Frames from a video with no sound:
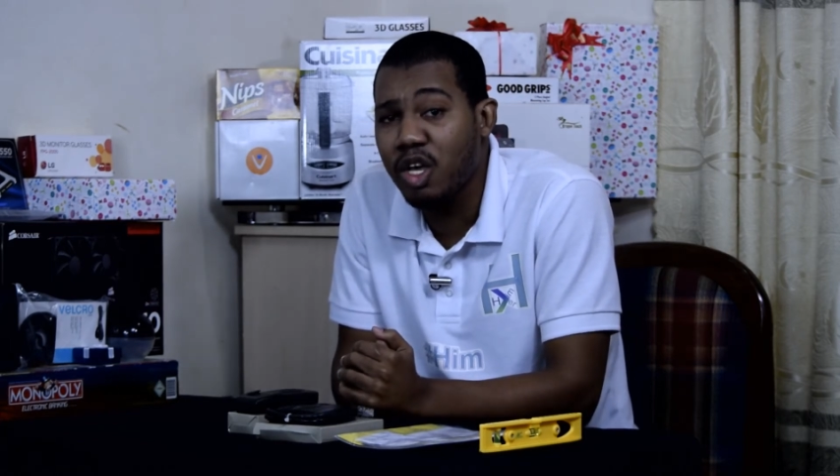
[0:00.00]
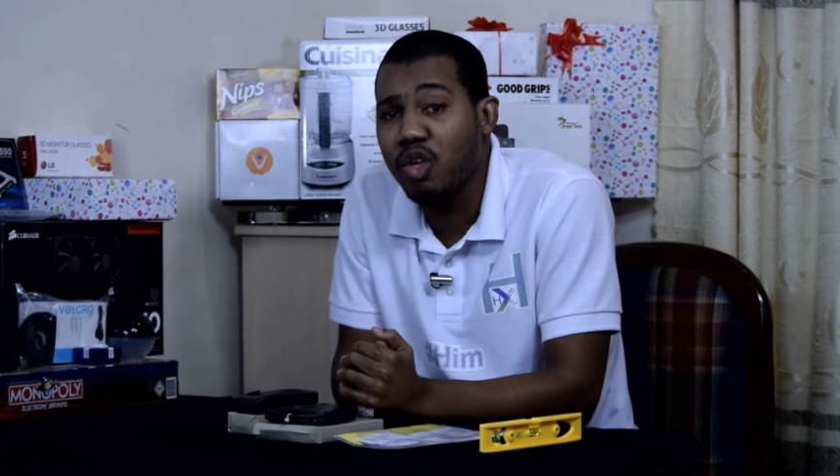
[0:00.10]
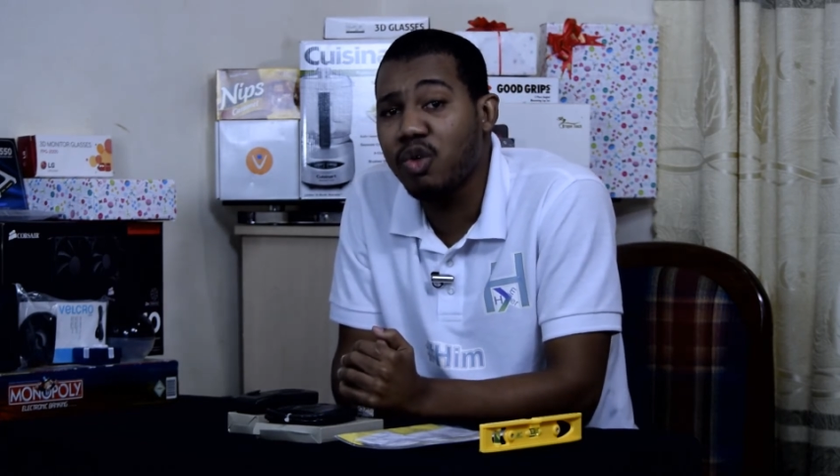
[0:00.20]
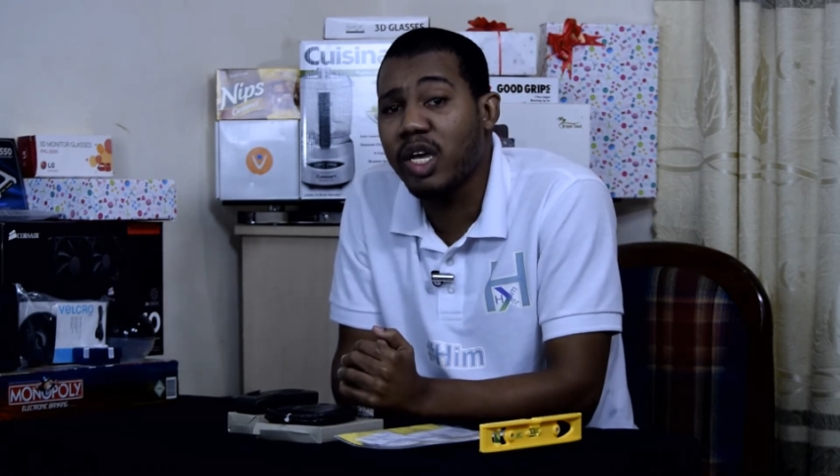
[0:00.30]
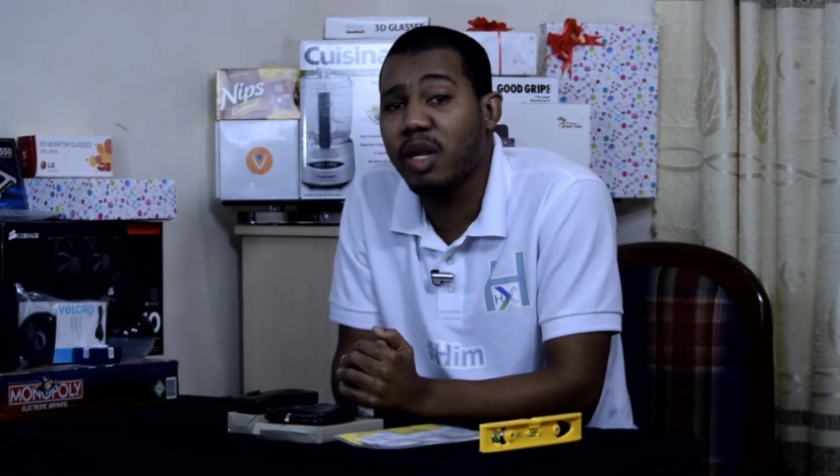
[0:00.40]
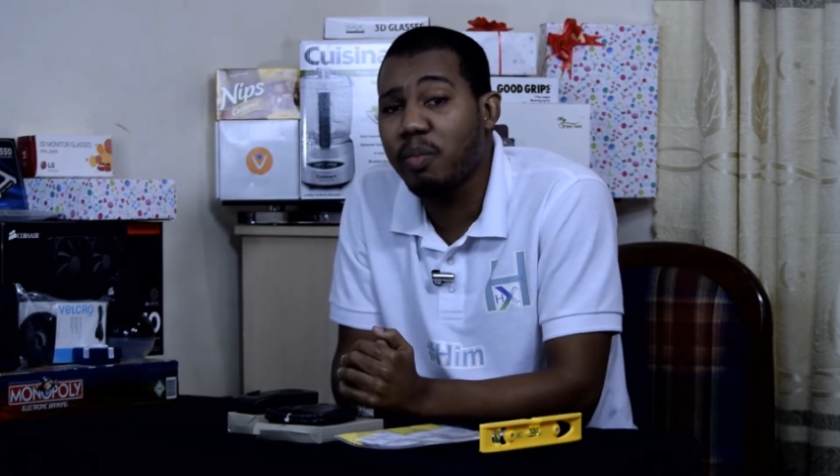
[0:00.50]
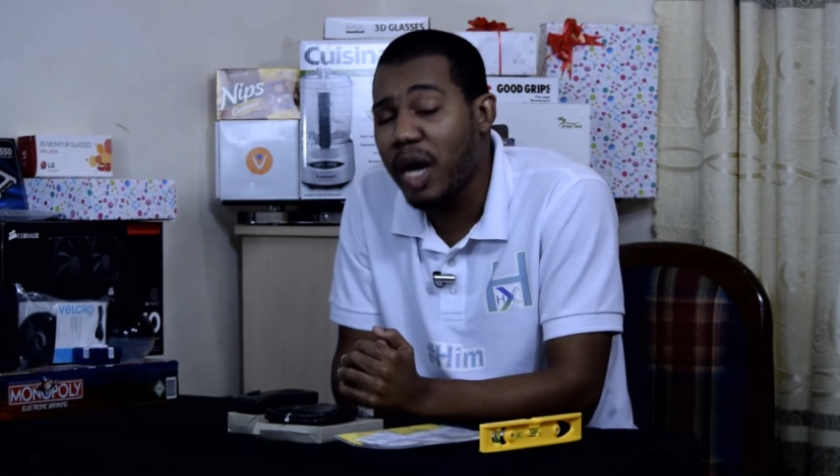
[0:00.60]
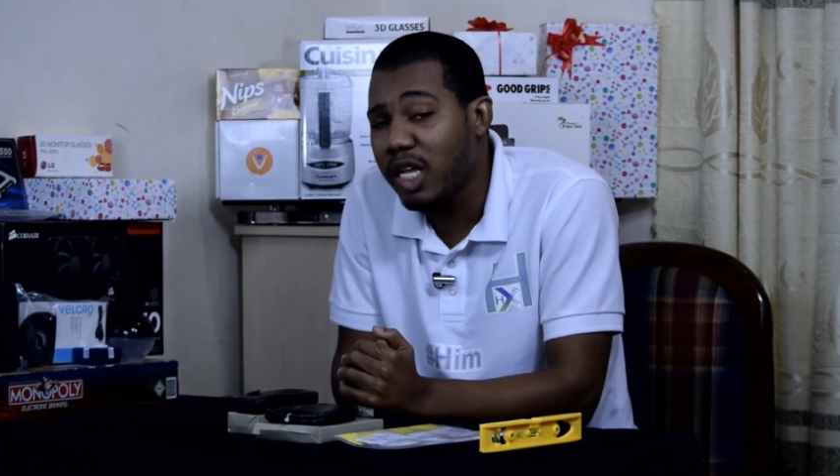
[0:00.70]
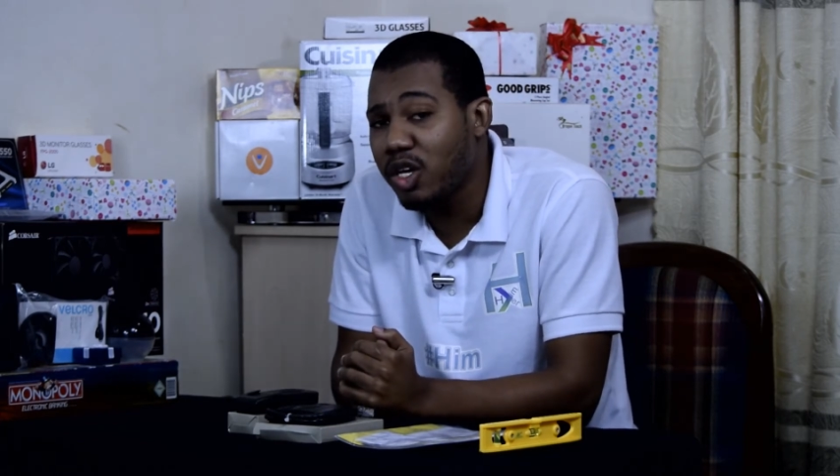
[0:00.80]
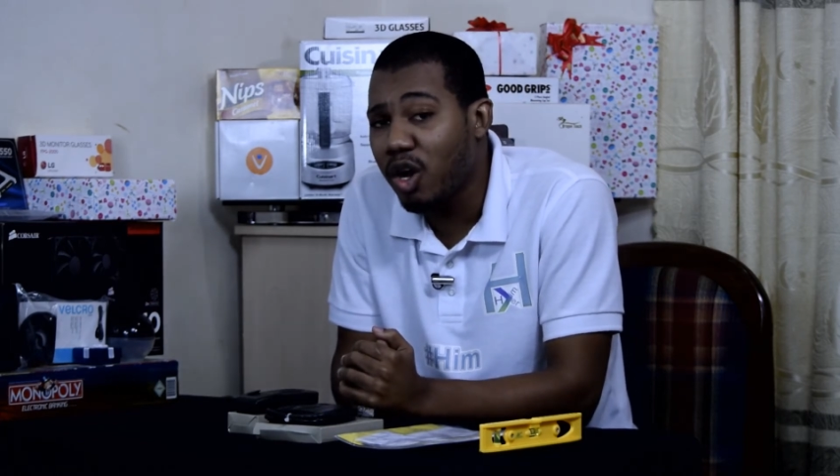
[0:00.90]
You can
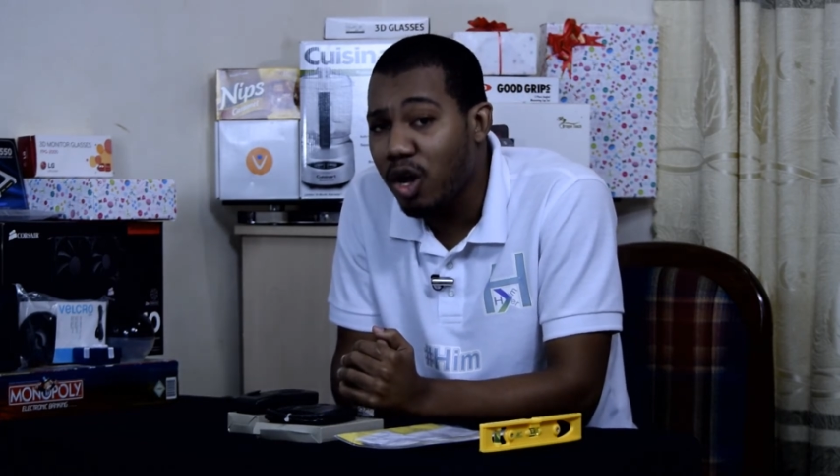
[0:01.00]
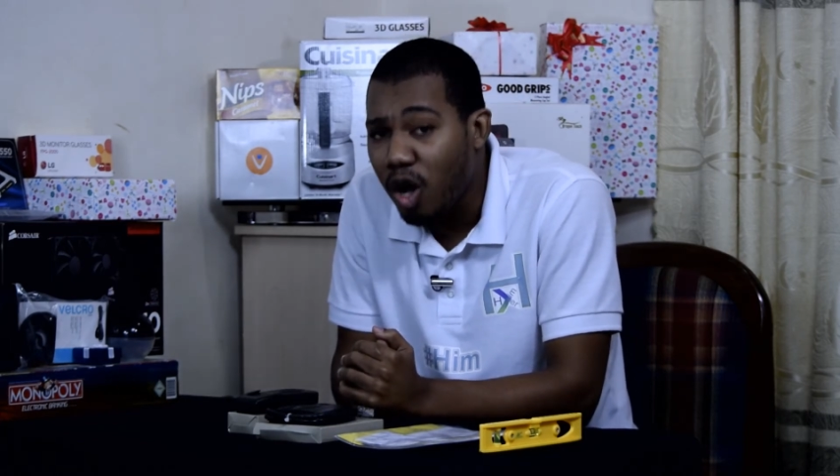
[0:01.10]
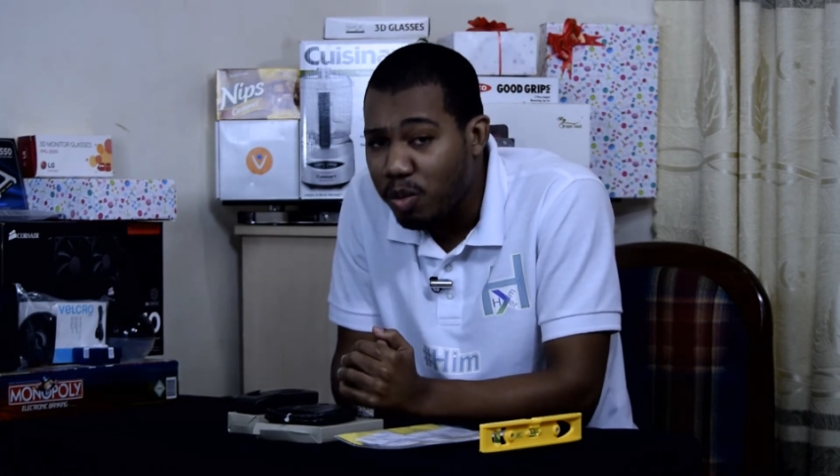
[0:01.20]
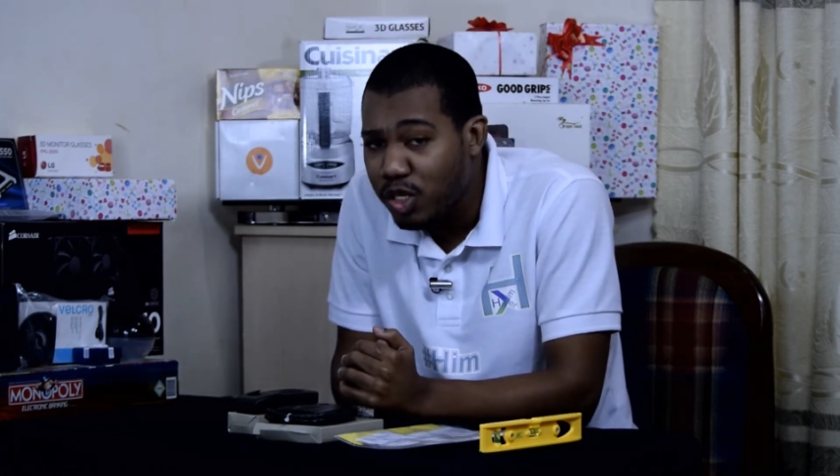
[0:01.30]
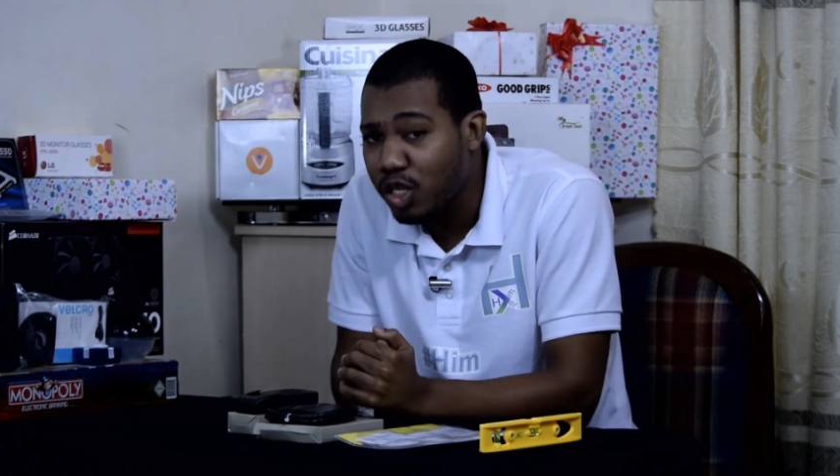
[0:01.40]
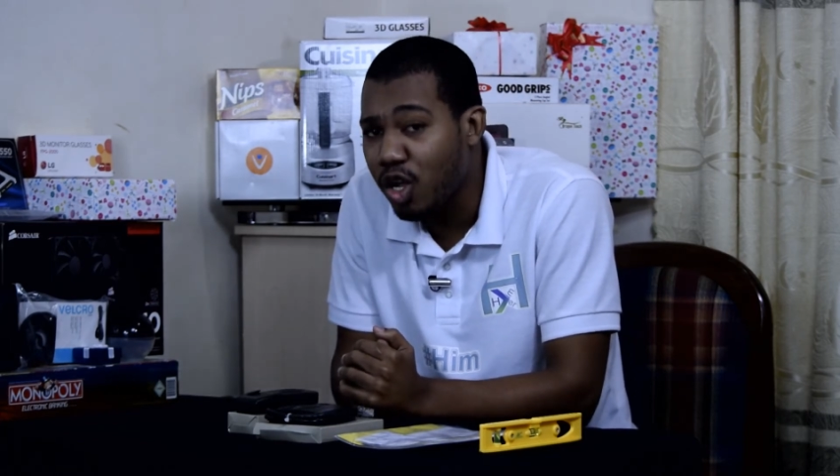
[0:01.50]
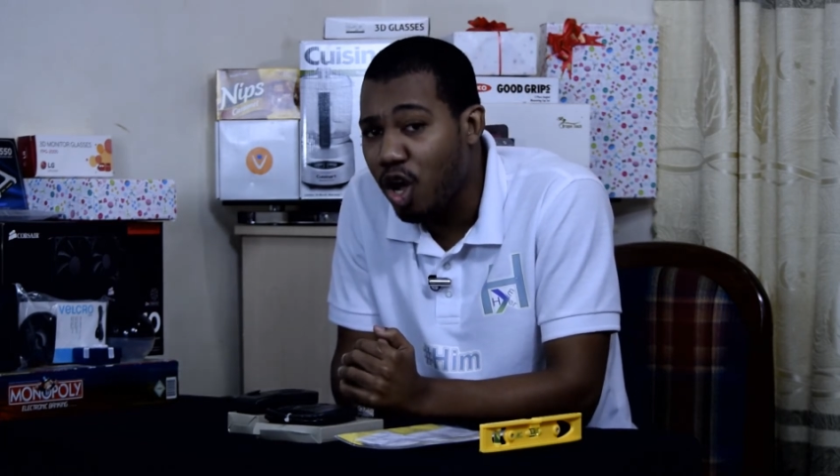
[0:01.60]
buy the optional